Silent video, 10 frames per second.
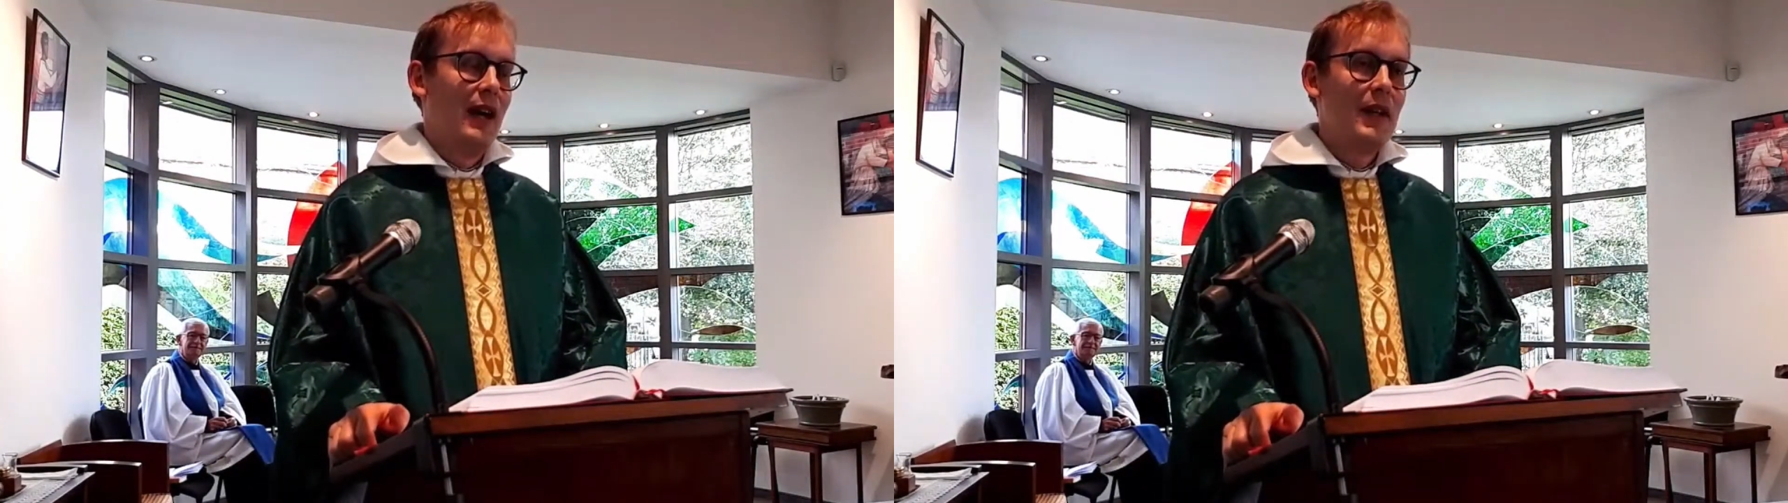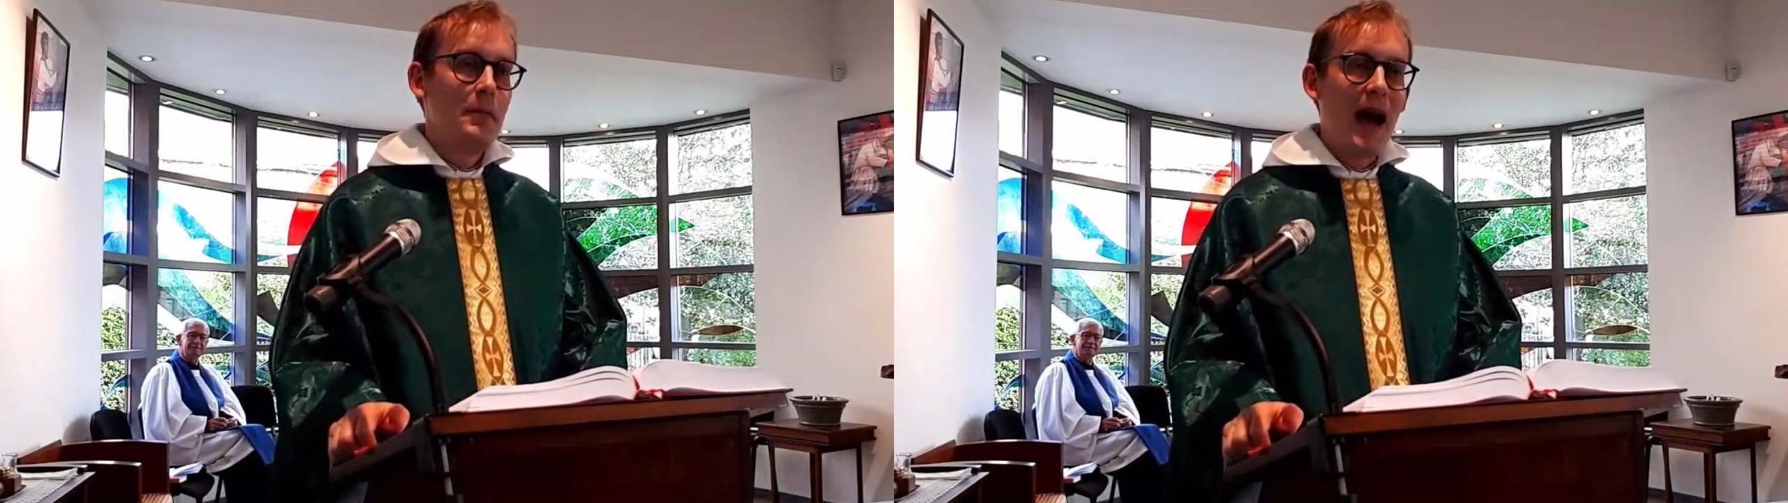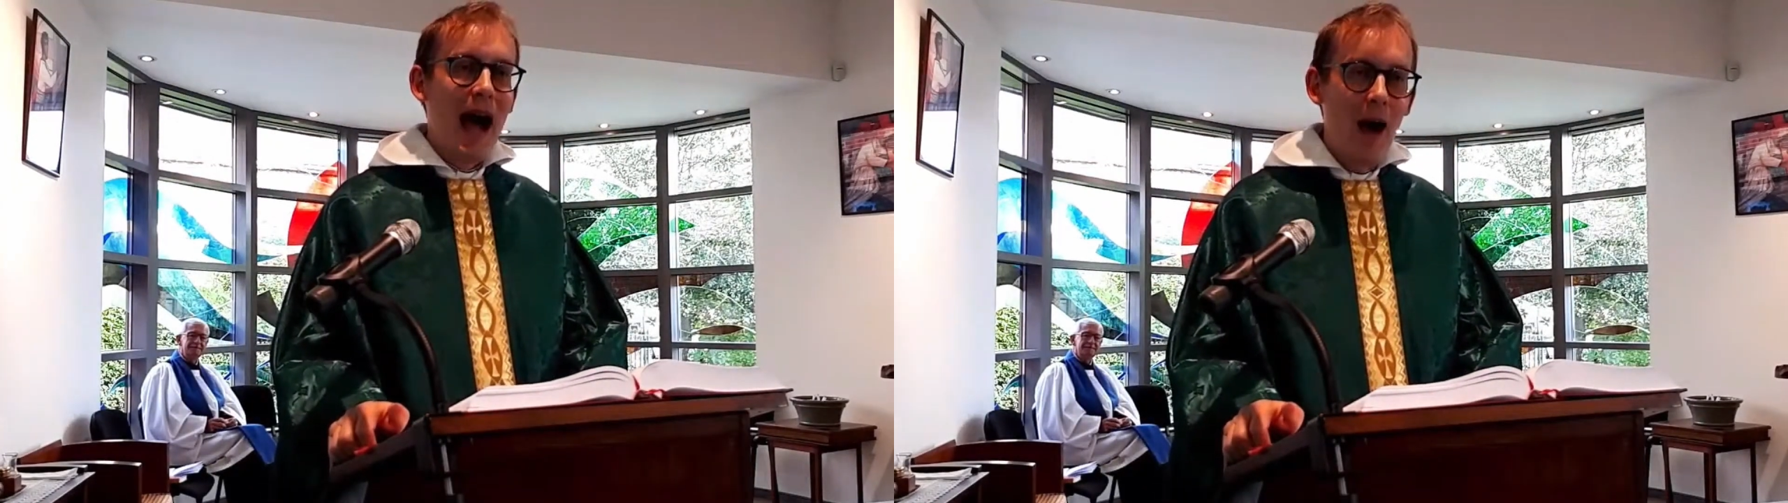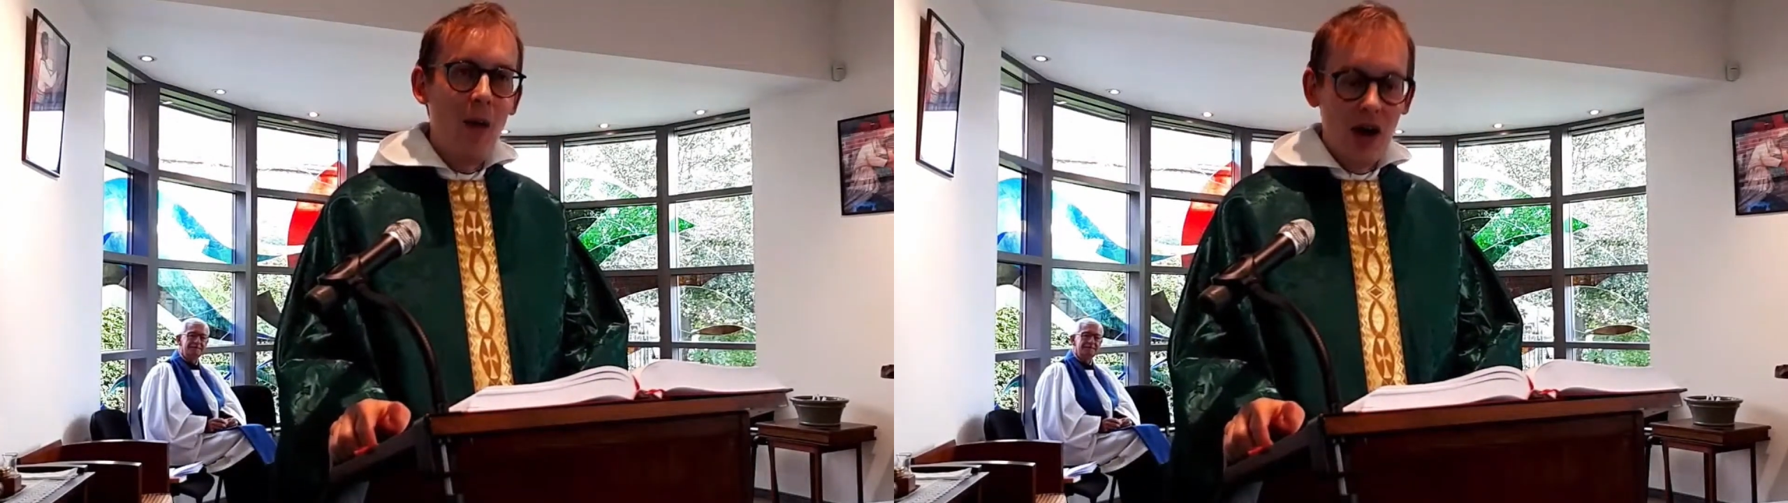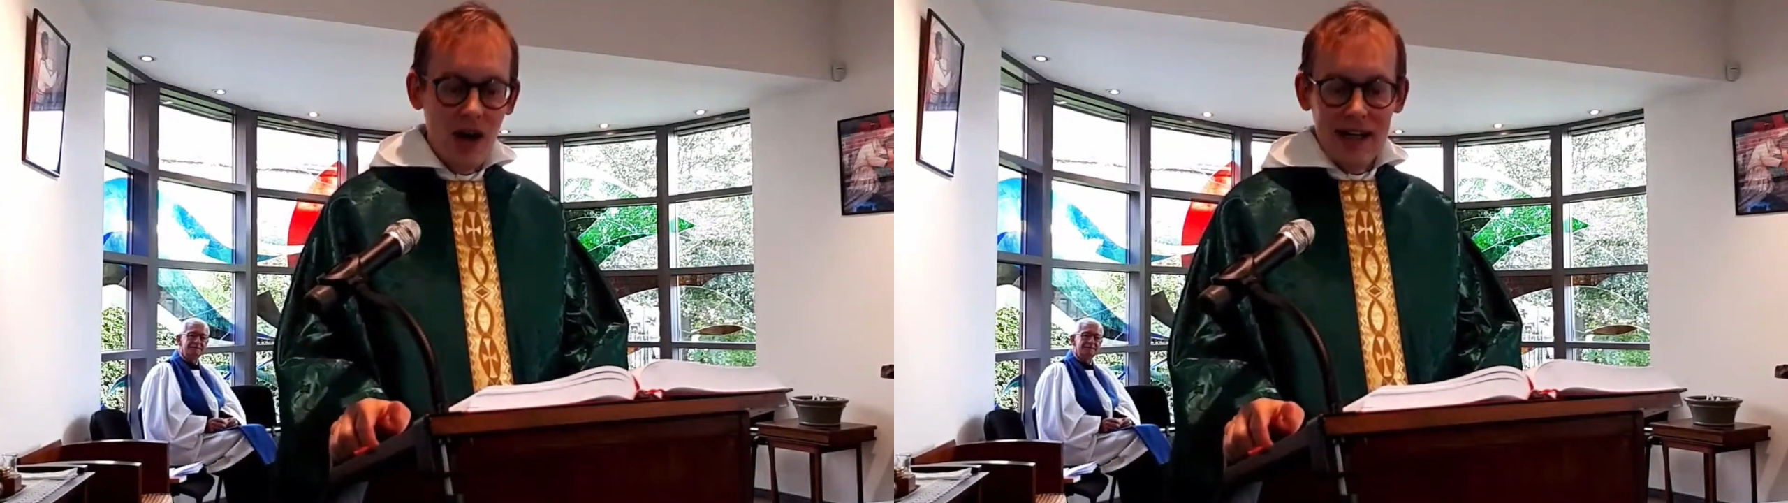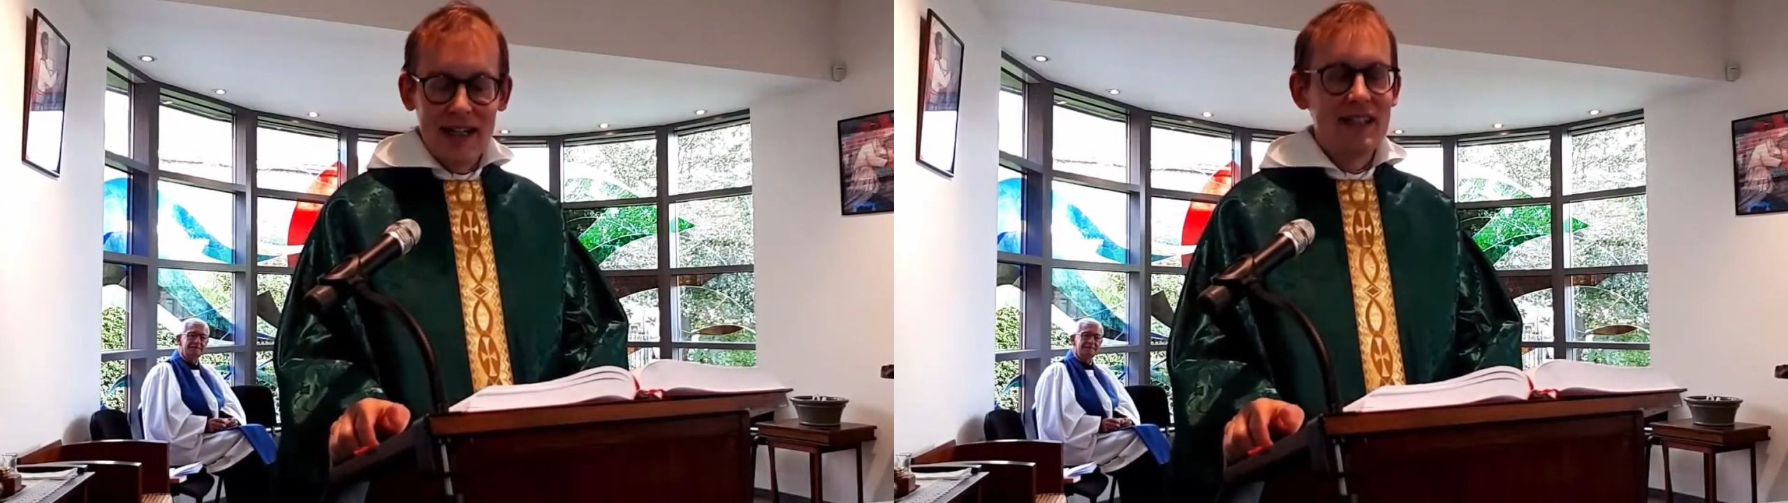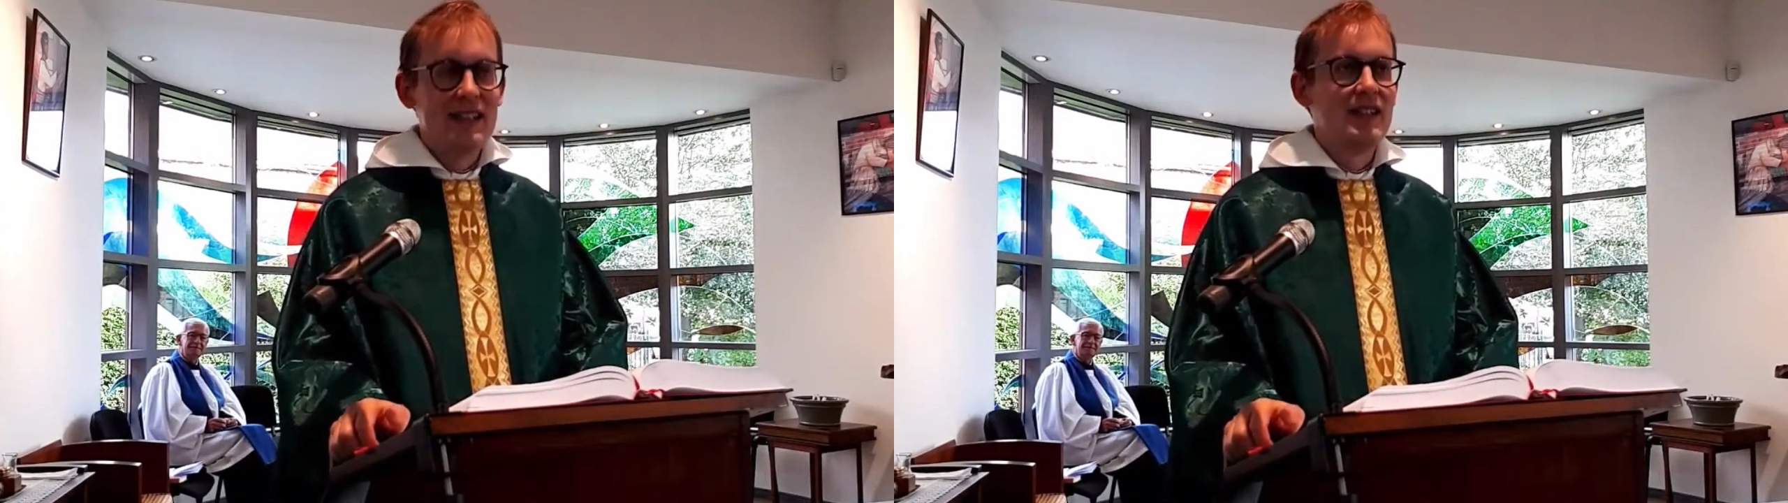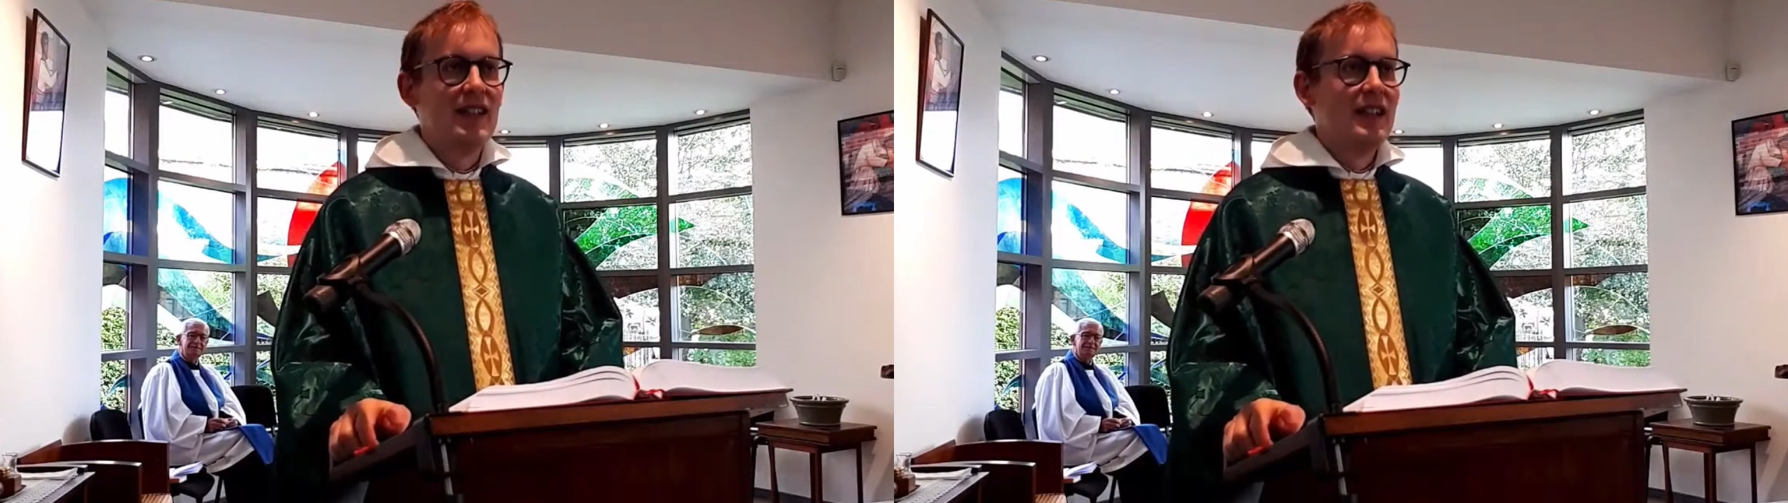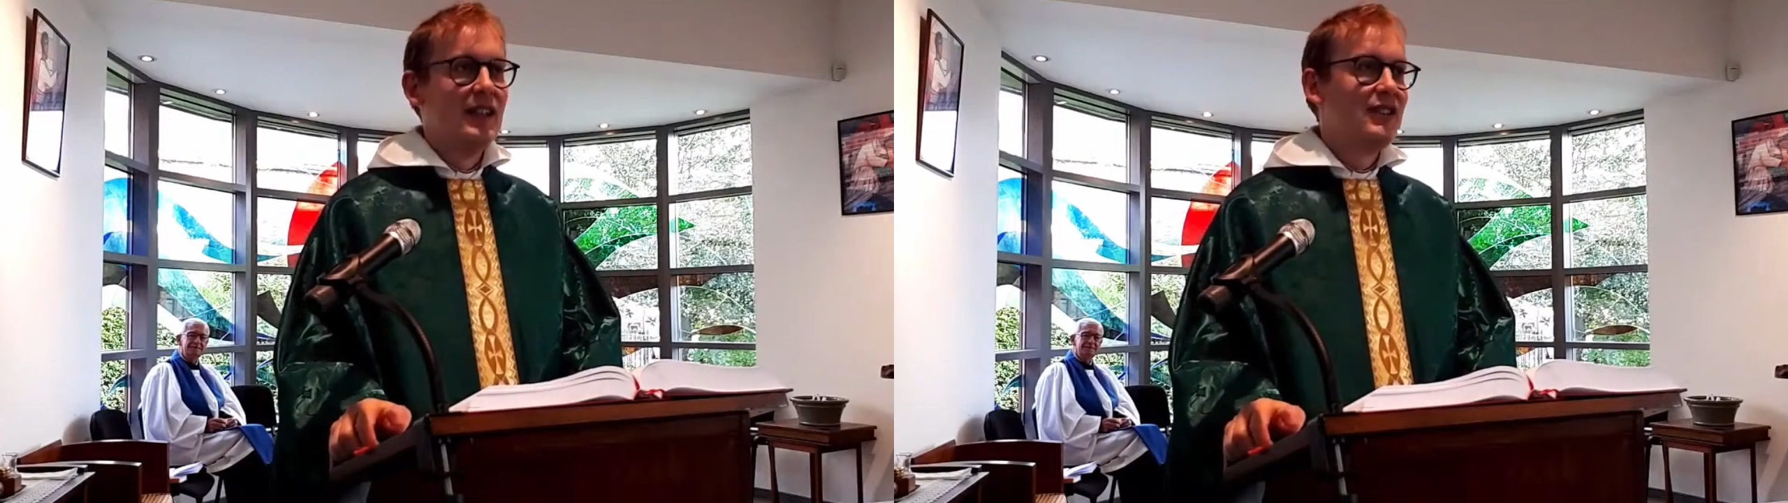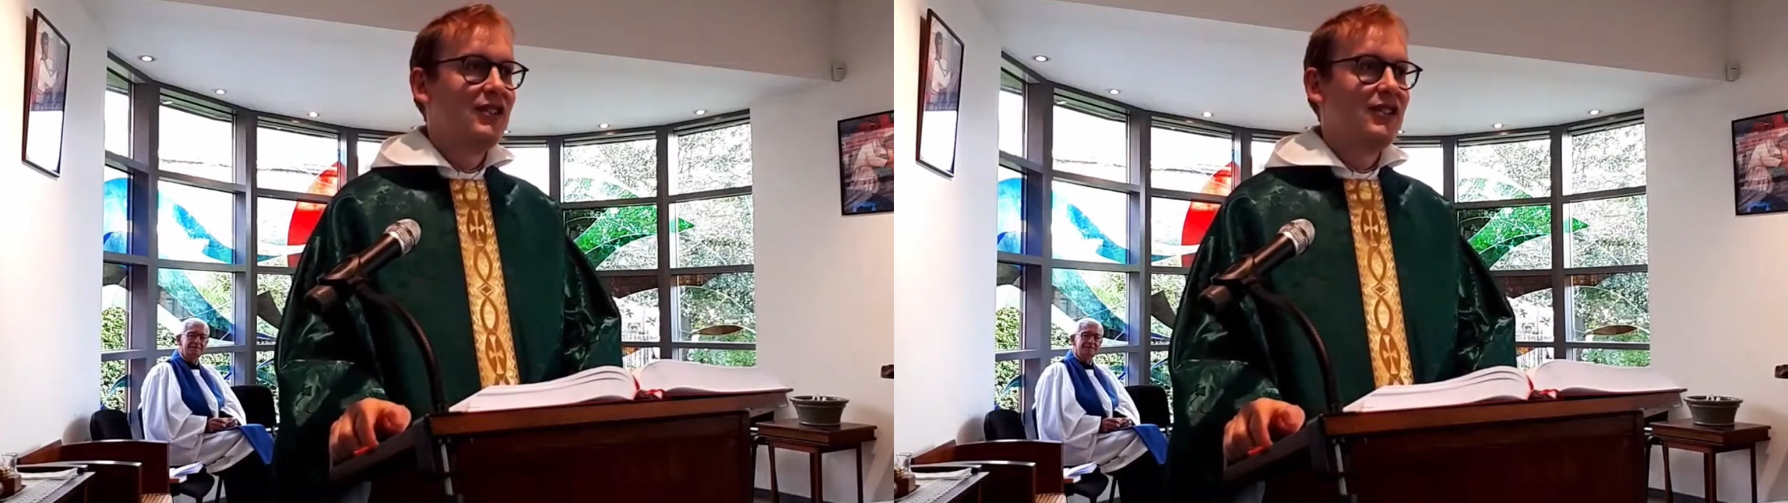I think power is